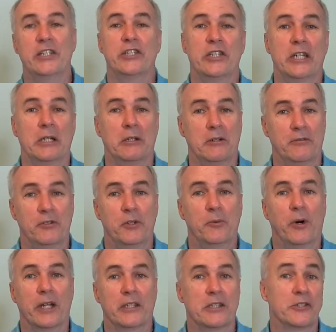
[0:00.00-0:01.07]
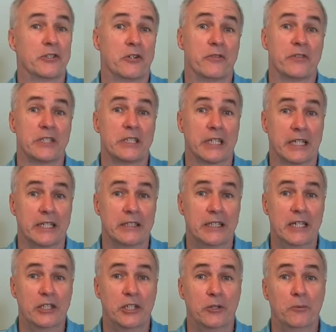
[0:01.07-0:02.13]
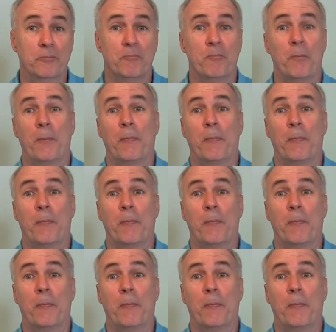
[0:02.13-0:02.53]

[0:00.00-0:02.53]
each year if you want the service to continue.